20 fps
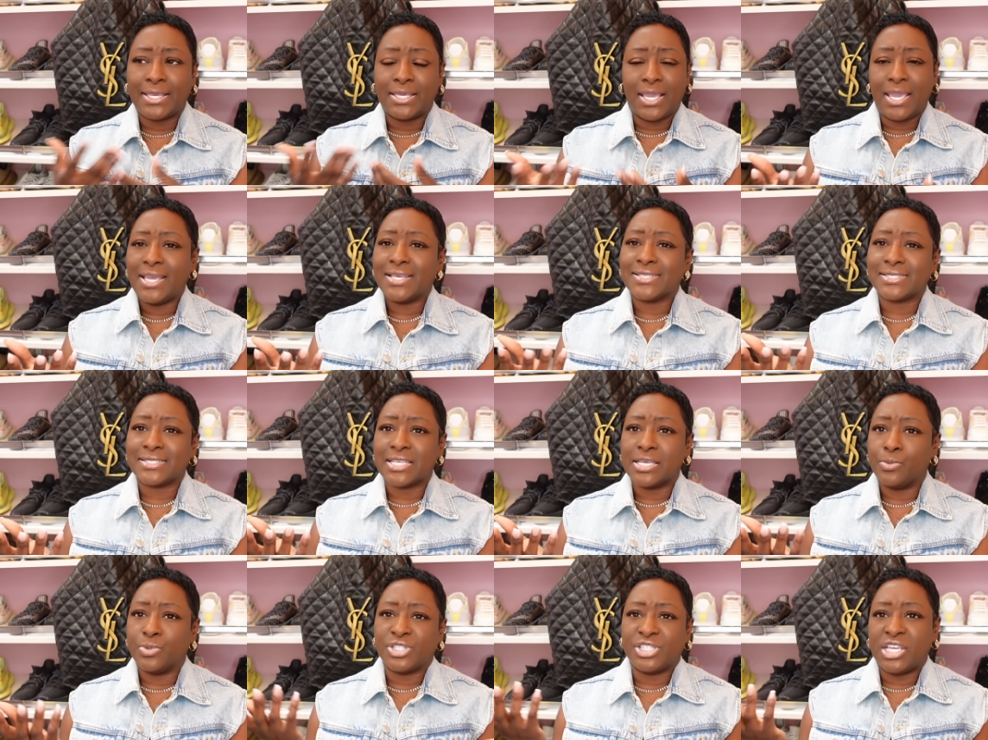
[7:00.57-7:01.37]
yes,
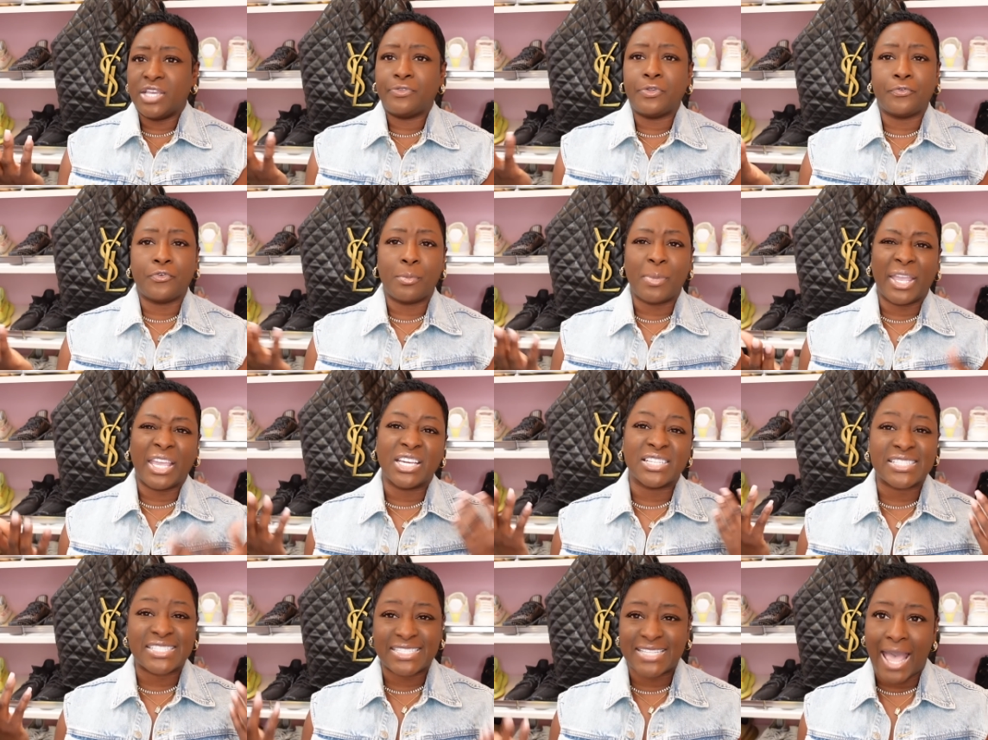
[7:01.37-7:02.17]
it was gifted from a
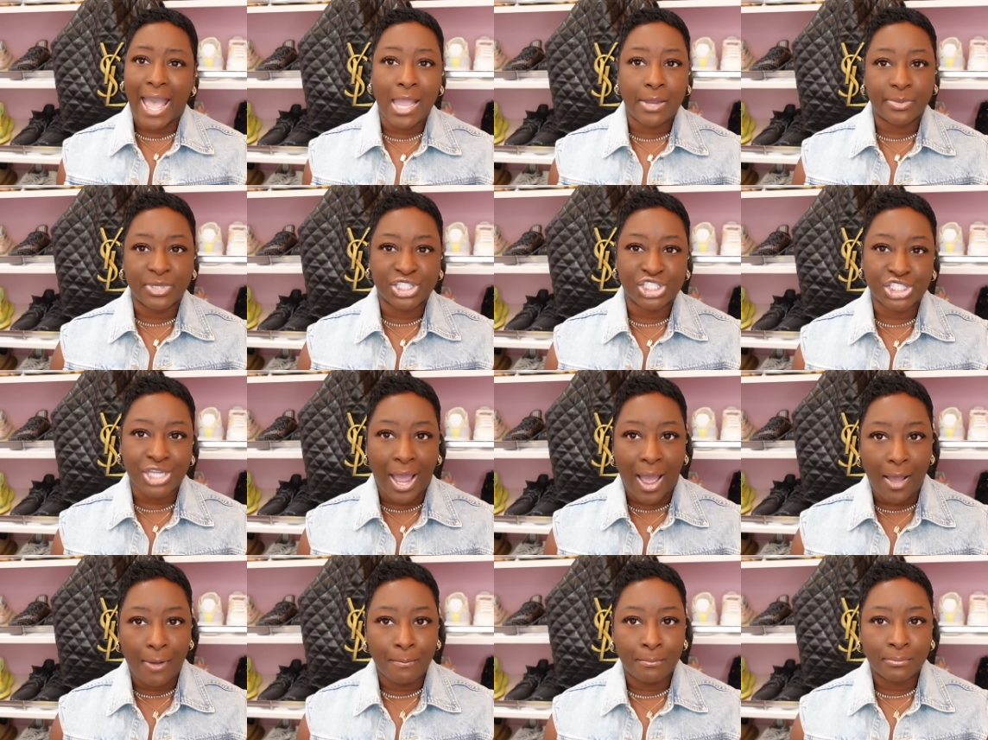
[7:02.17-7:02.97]
consignment
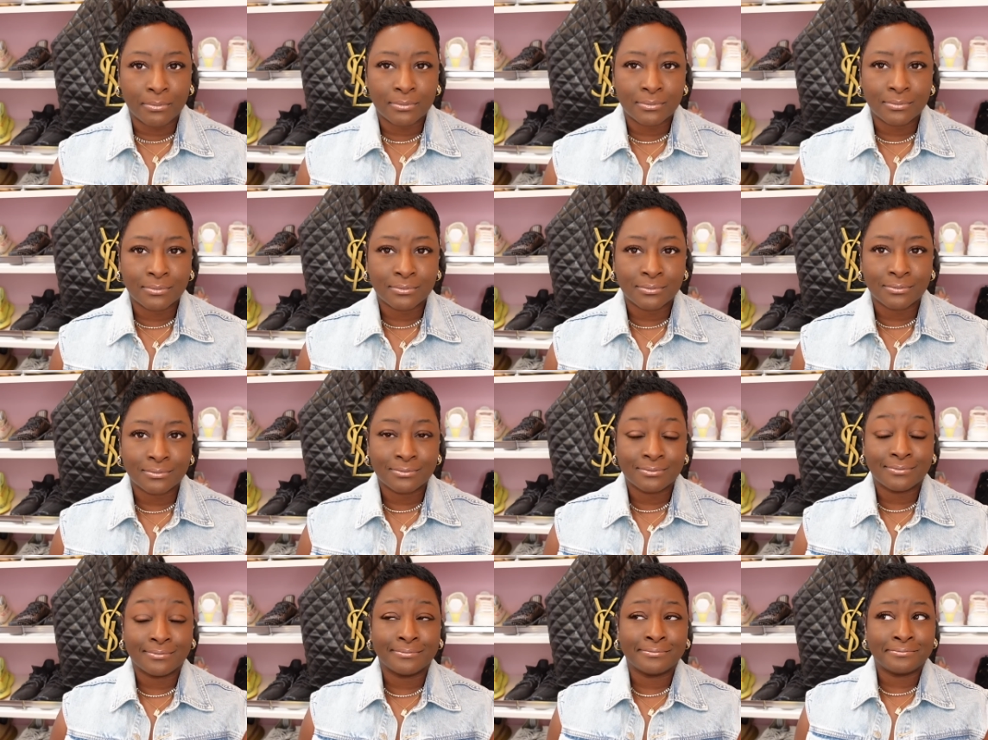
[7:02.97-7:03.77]
shop.
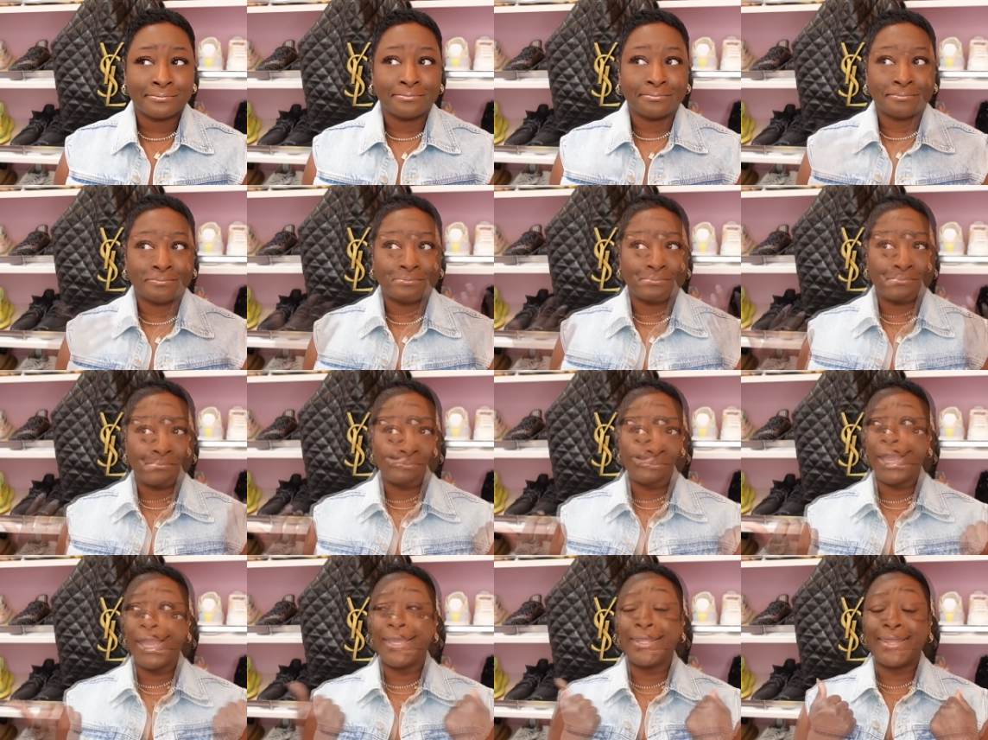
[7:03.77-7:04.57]

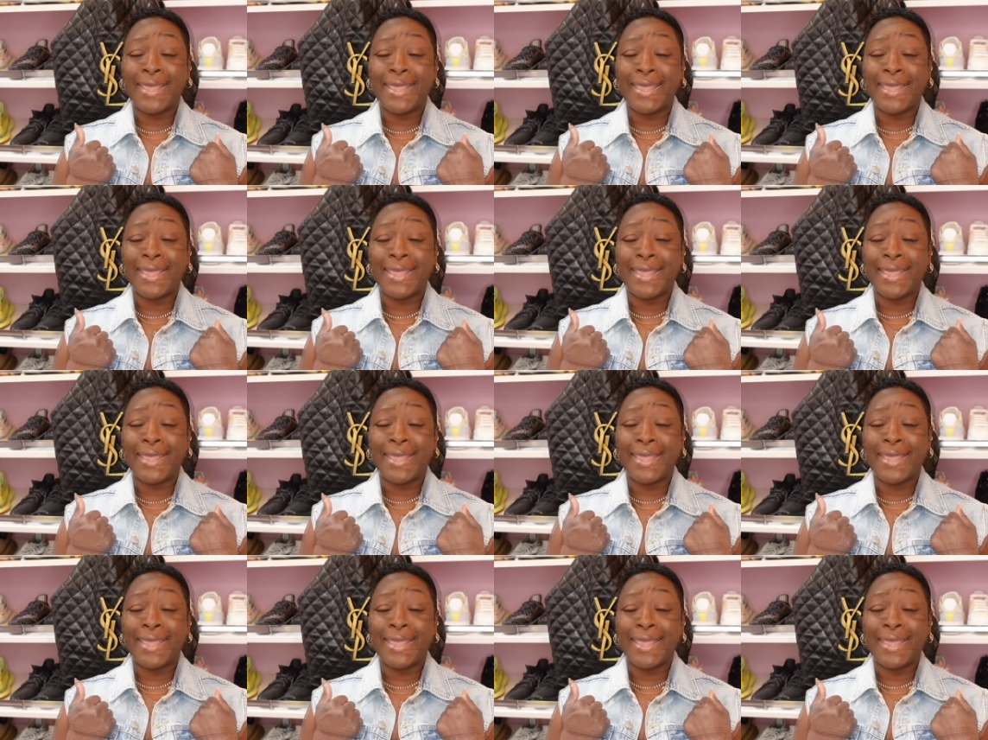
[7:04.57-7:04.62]
Okay,